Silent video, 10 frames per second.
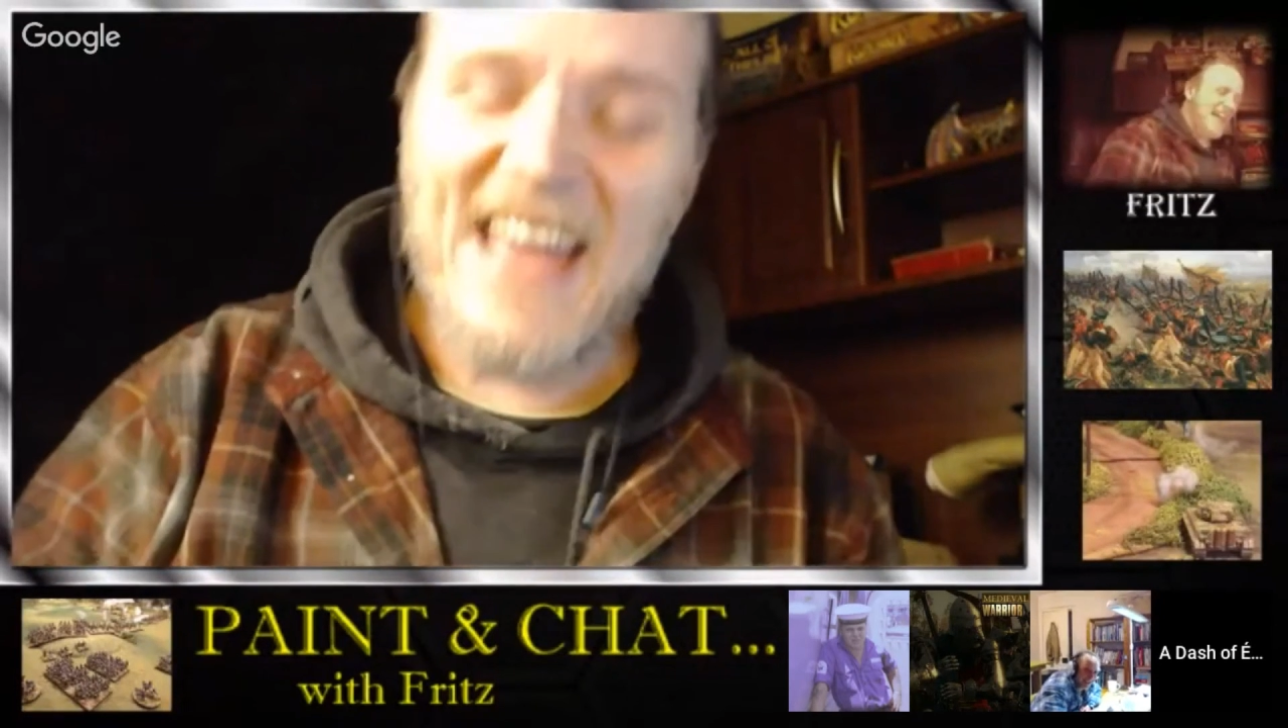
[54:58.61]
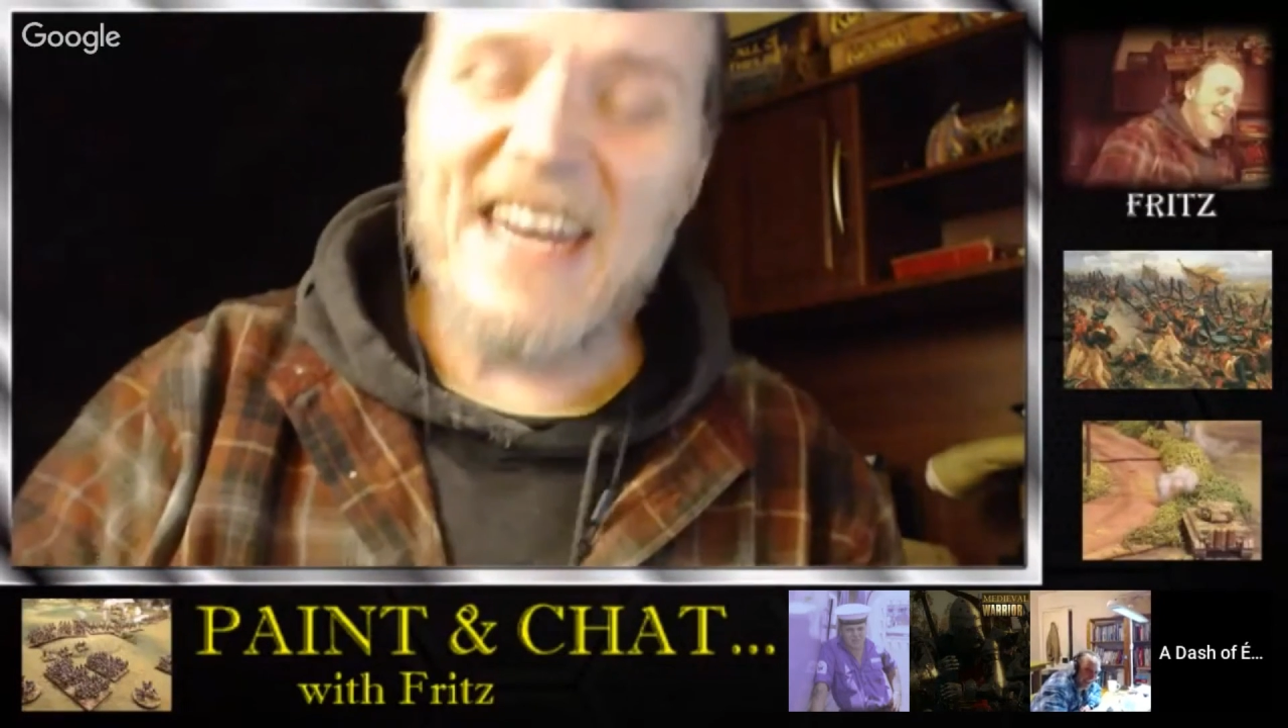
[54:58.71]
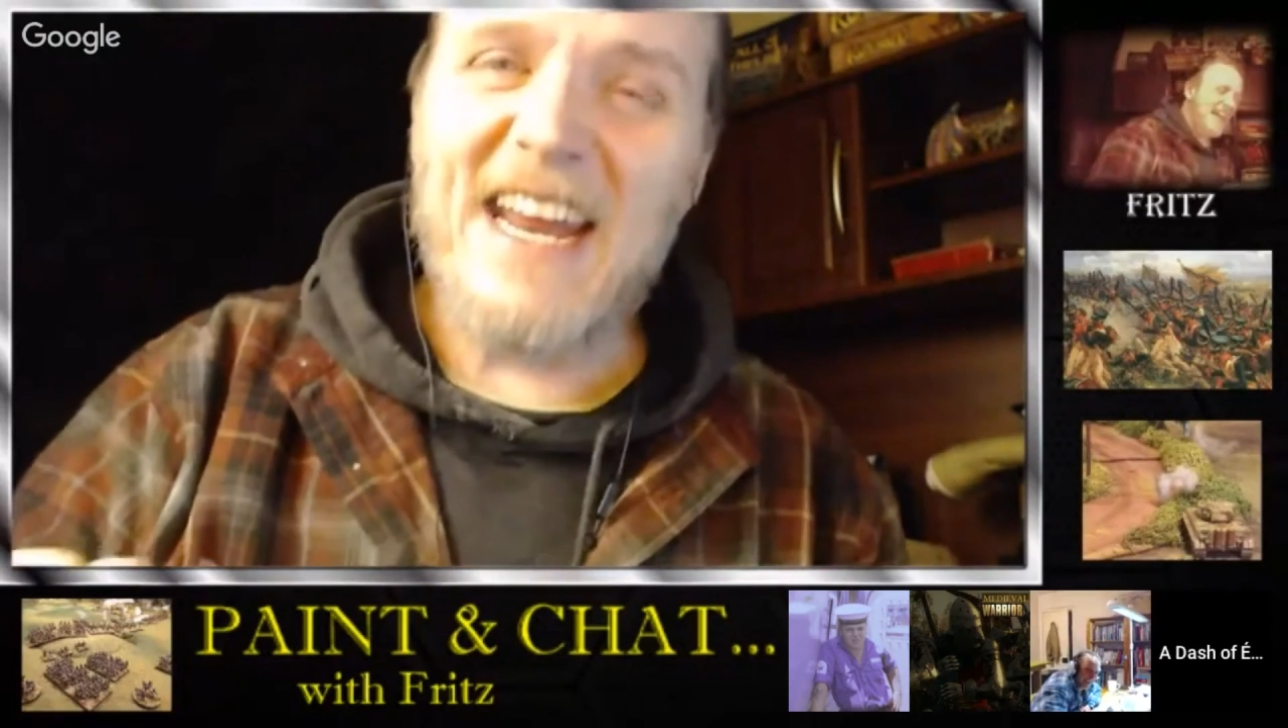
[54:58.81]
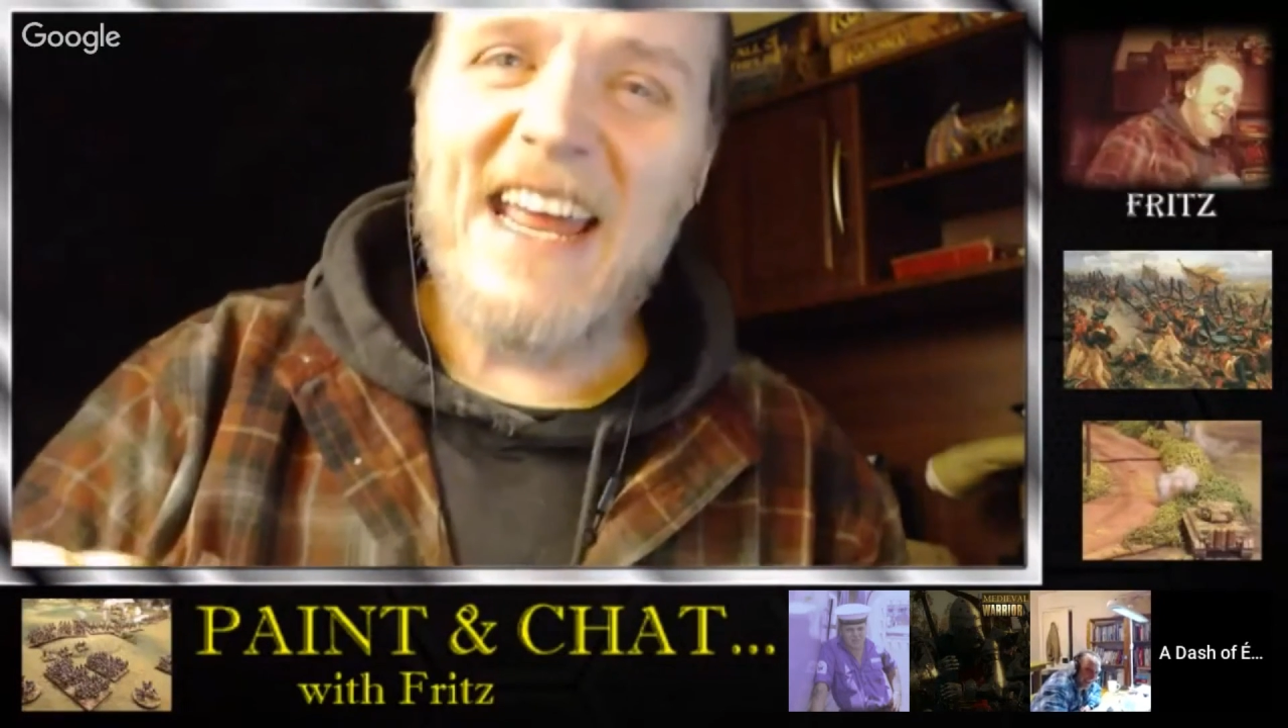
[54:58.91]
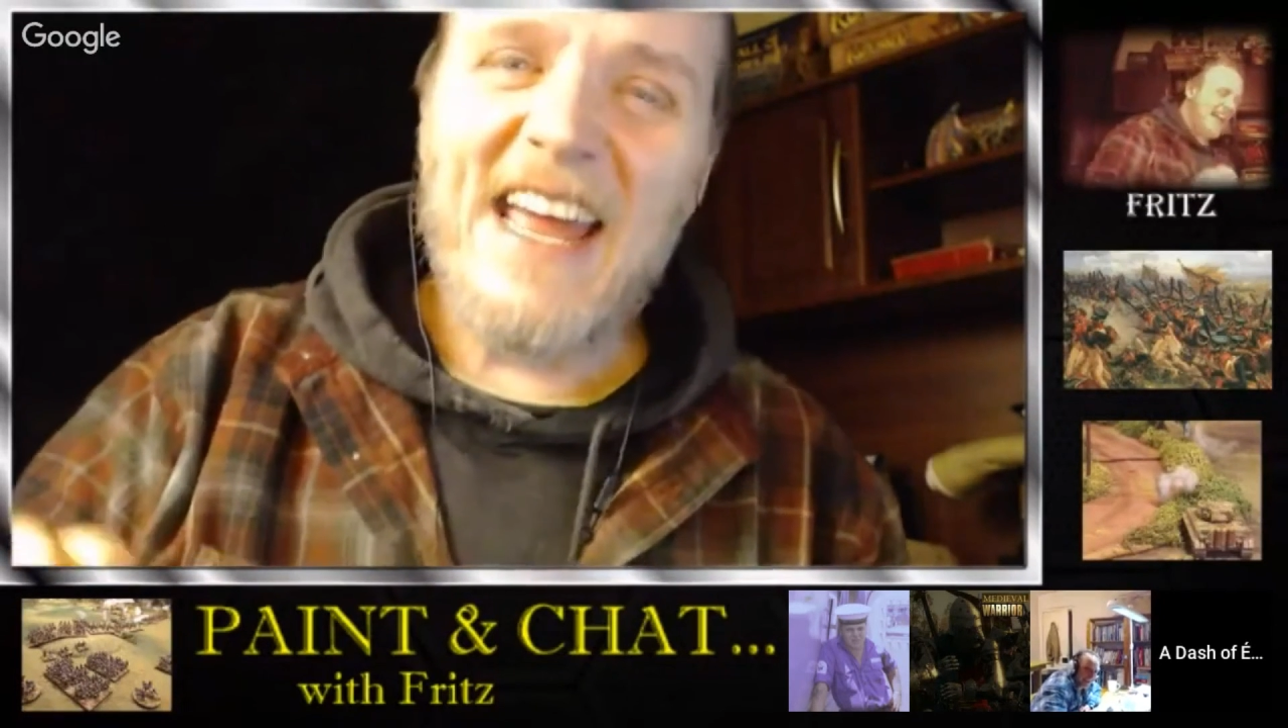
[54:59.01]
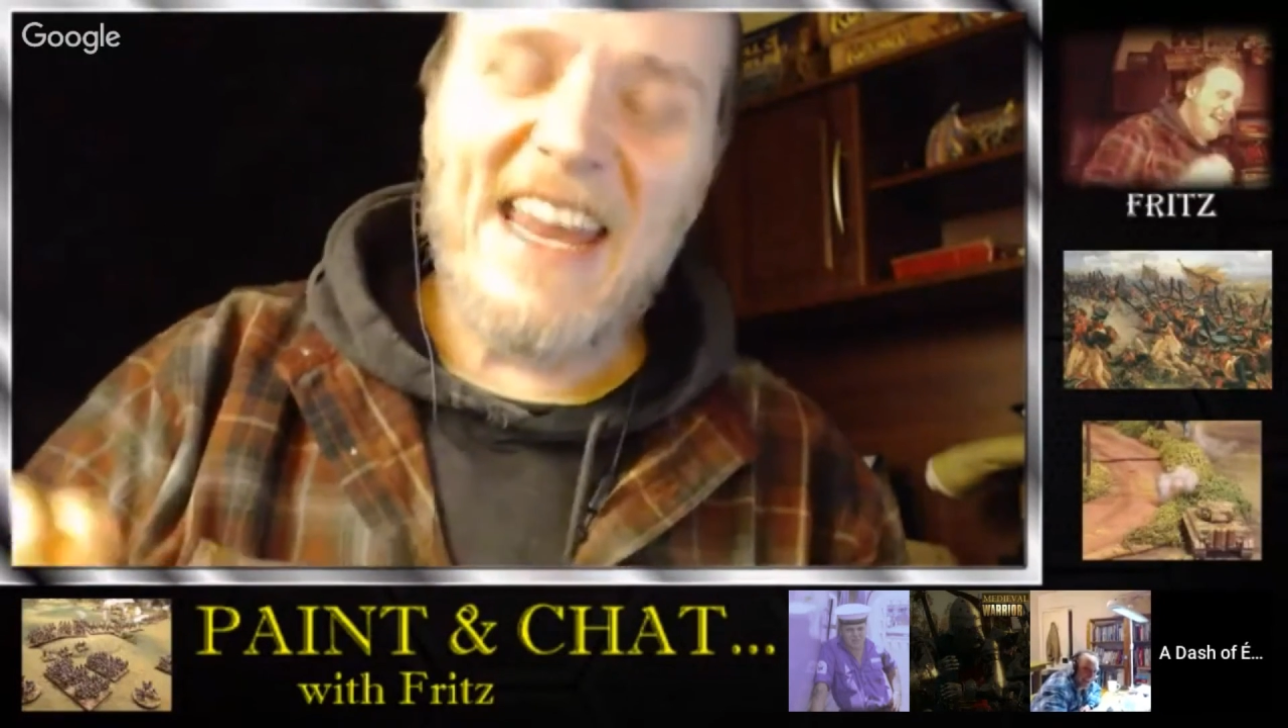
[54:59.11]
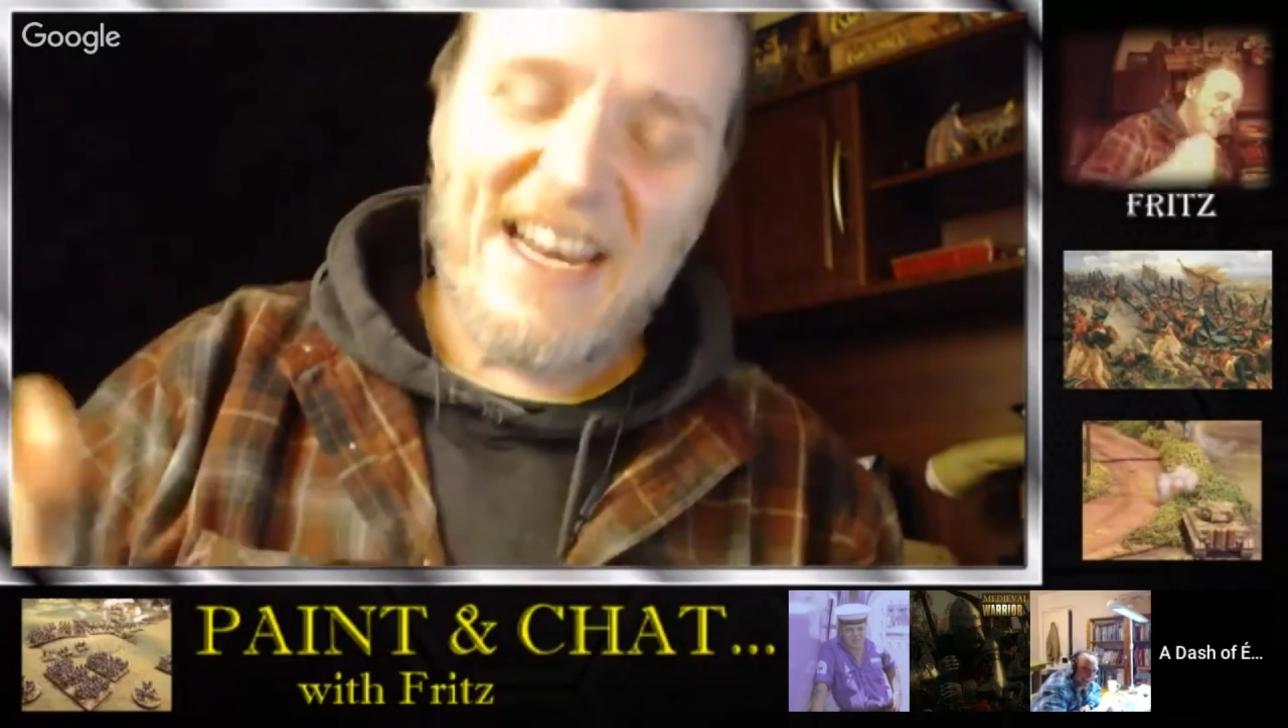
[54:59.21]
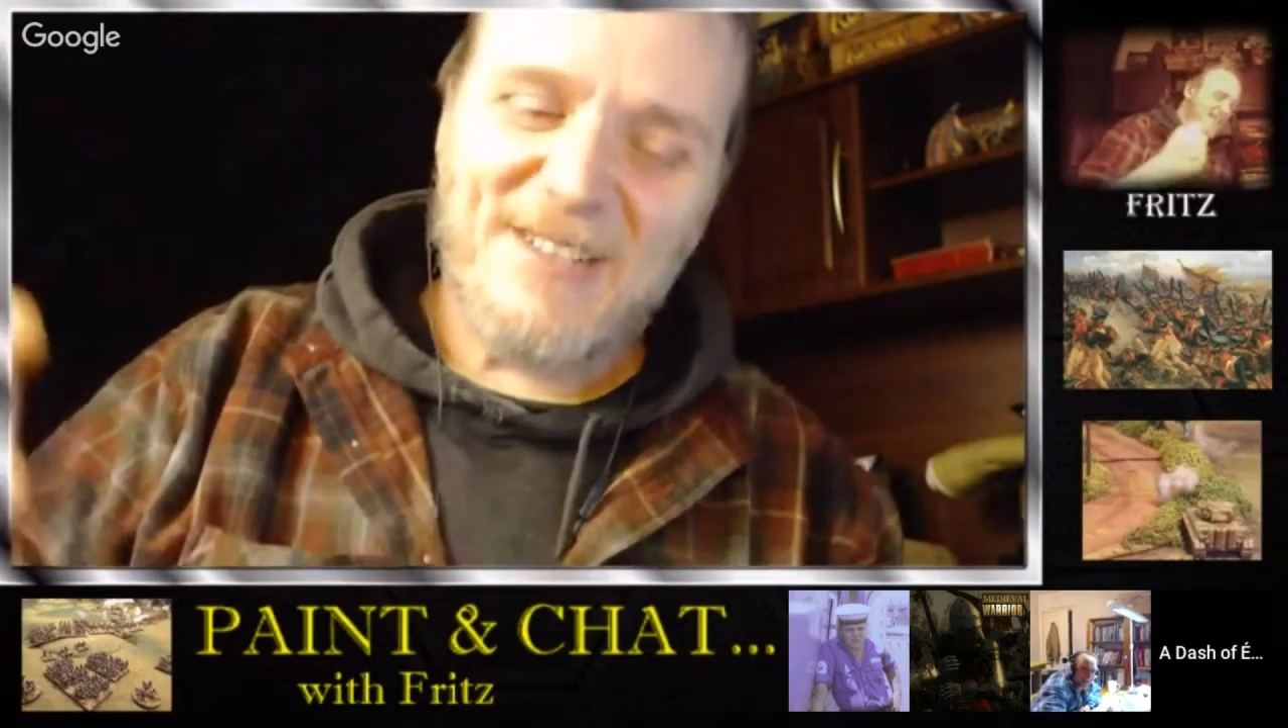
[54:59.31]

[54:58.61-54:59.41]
I